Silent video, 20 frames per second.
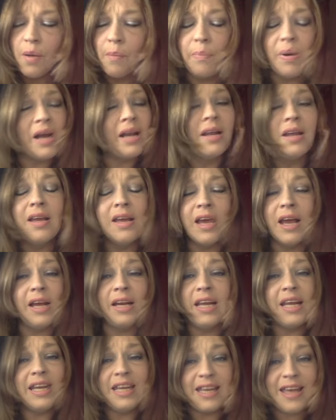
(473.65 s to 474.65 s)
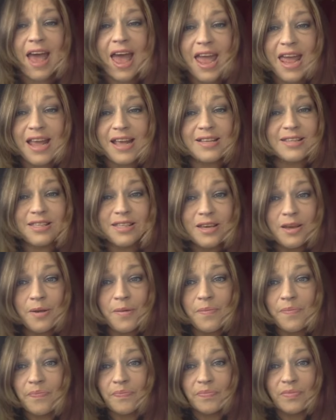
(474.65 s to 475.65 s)
But in any case,
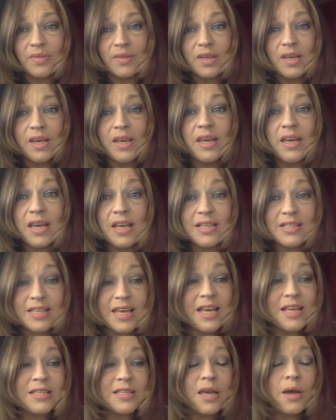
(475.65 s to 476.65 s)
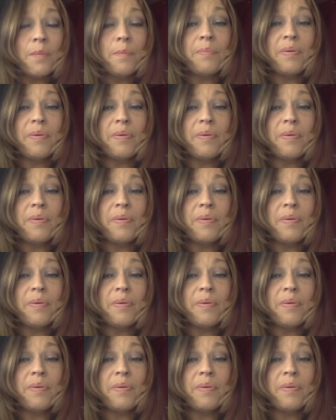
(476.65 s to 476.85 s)
it says